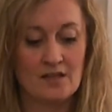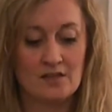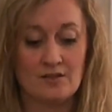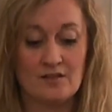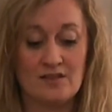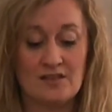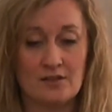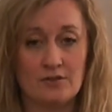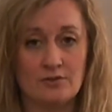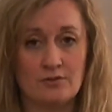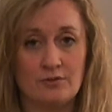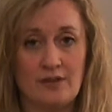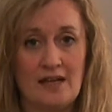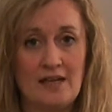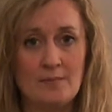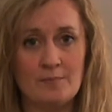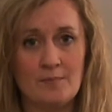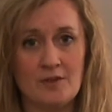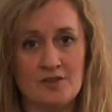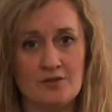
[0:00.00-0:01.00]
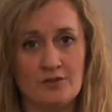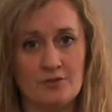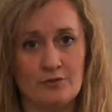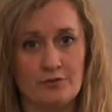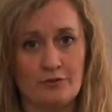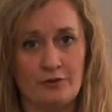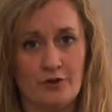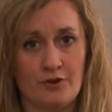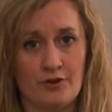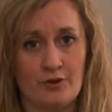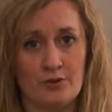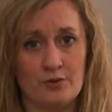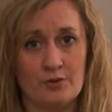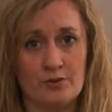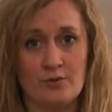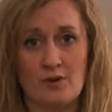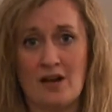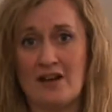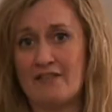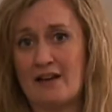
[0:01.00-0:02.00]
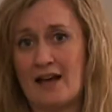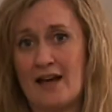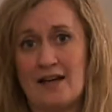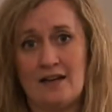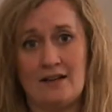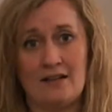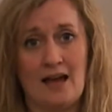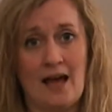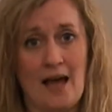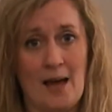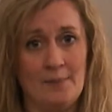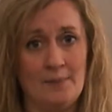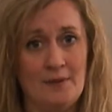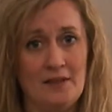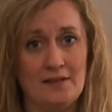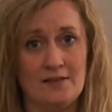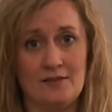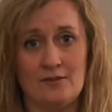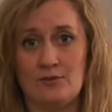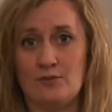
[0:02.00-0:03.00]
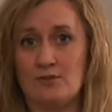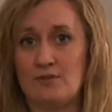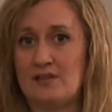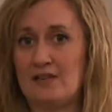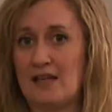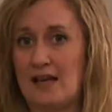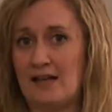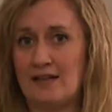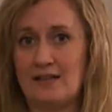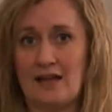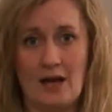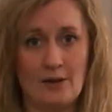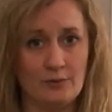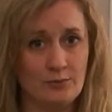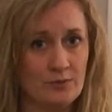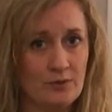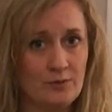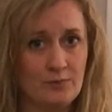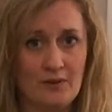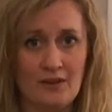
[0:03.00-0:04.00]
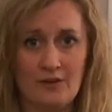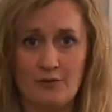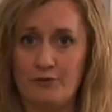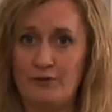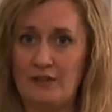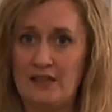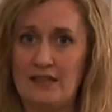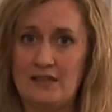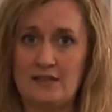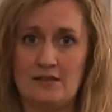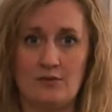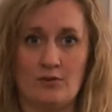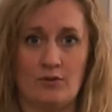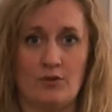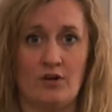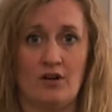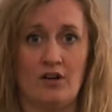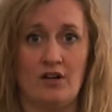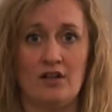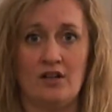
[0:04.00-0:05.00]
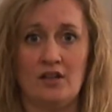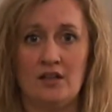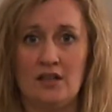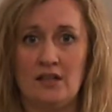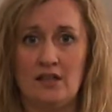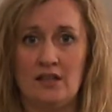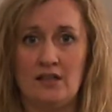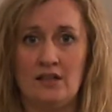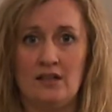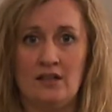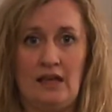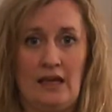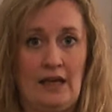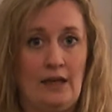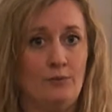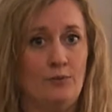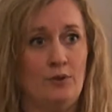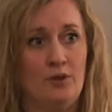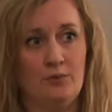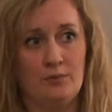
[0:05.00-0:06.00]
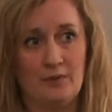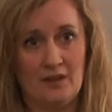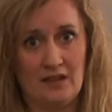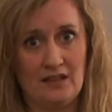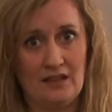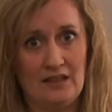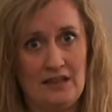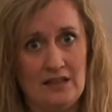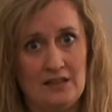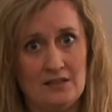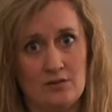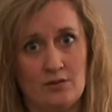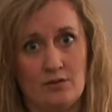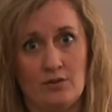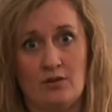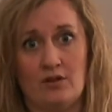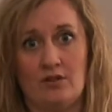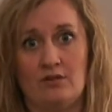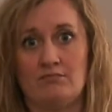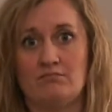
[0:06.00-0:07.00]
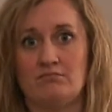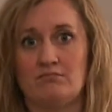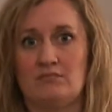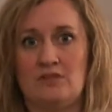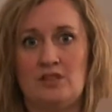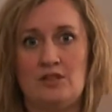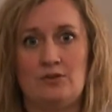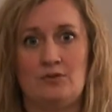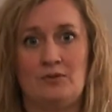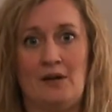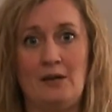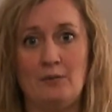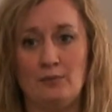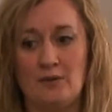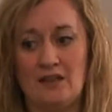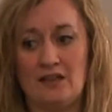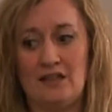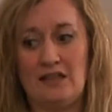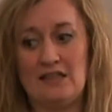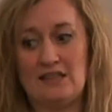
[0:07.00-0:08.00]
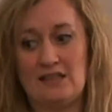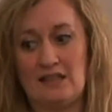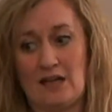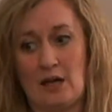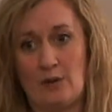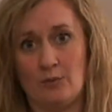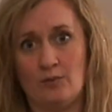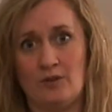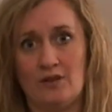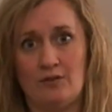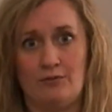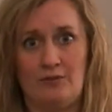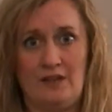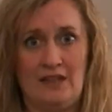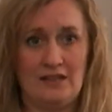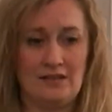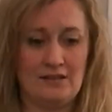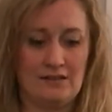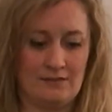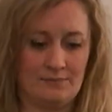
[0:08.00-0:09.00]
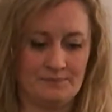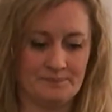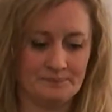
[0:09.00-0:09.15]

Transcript: So it's a great muscle for those who have had a habit to stand outward with the feet or inward with the knees or straight with the knees and out with the feet.